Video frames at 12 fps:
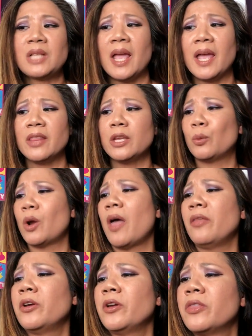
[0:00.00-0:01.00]
And there were
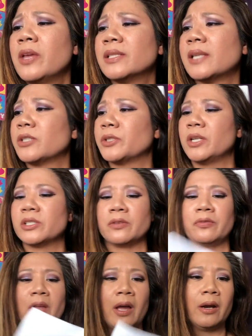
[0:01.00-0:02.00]
other things. Actually, here's the
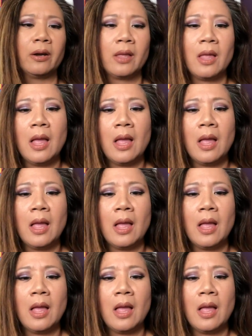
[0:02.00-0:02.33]
flyer.